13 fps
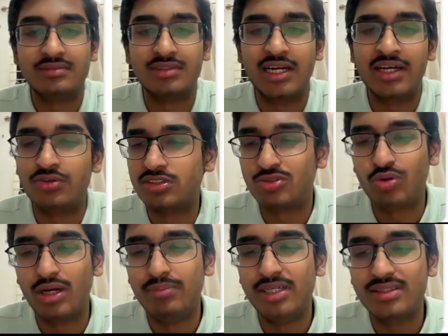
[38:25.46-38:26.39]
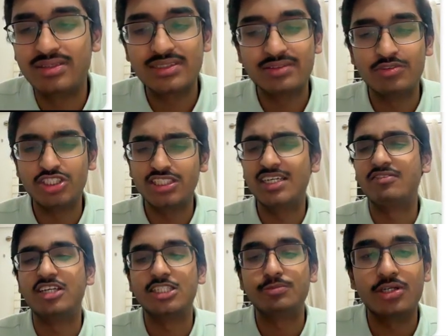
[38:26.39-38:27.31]
I don't know, square meters, which is like
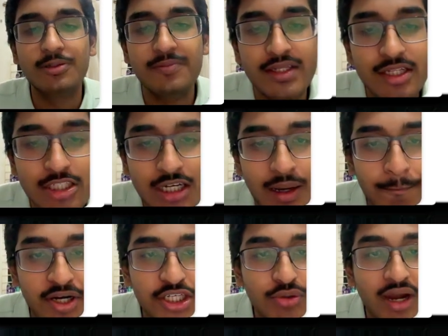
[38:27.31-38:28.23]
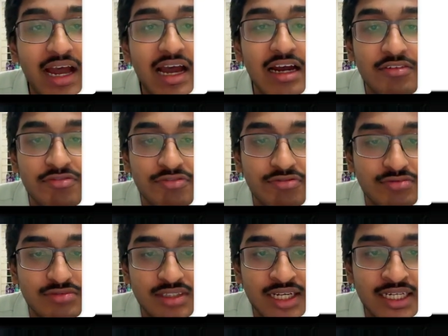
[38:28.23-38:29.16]
very small, but you have
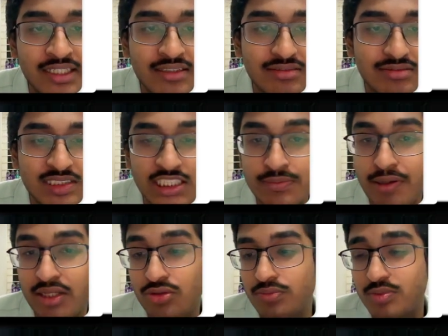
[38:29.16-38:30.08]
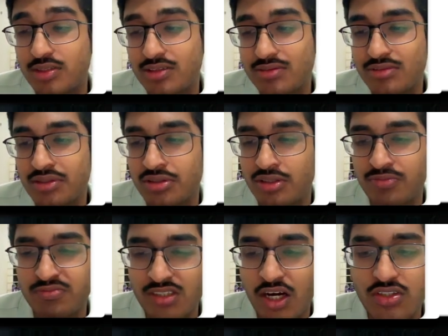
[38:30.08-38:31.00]
like 6 bathrooms. So your
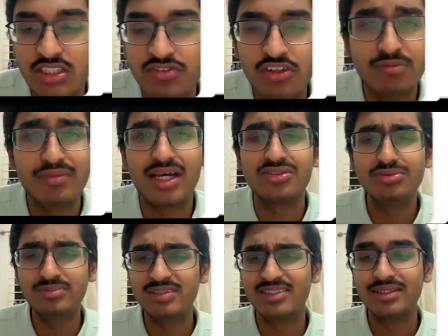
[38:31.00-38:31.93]
house is full of bathrooms.